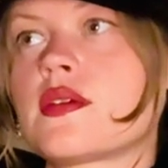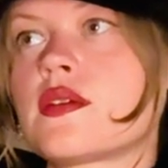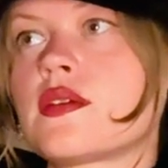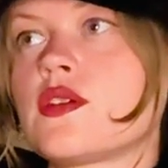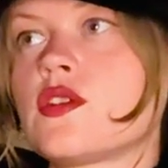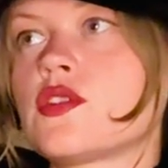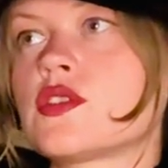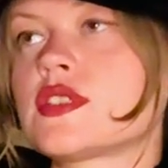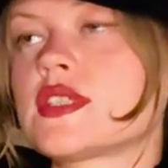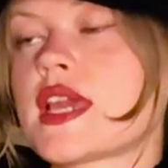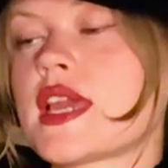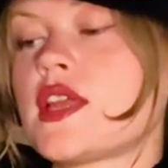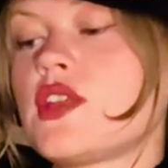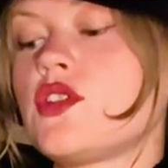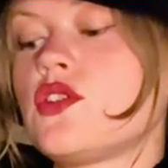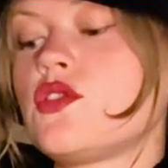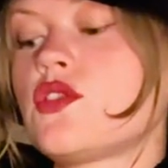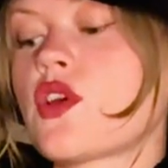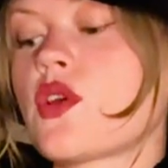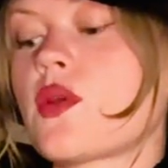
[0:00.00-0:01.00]
You're saying
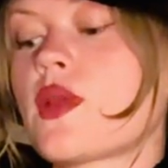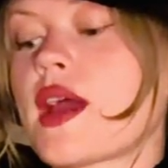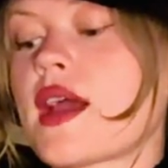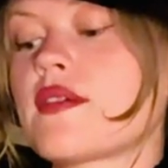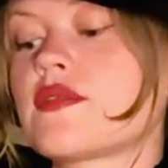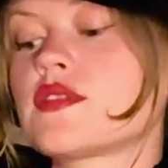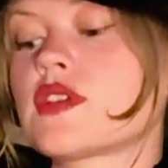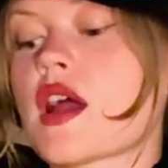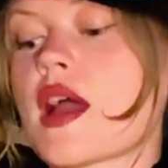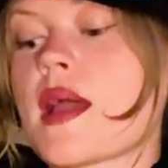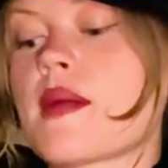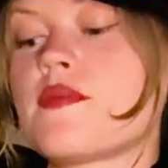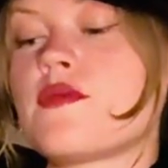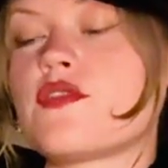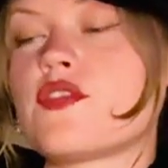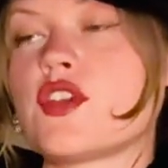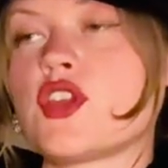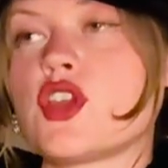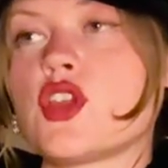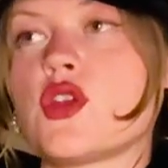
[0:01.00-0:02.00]
you don't have time
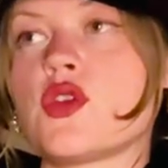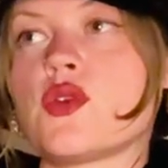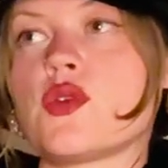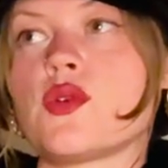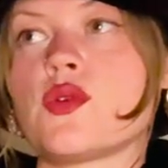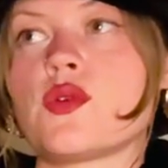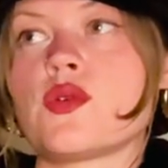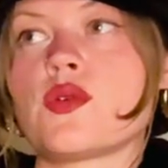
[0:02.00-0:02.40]
for you.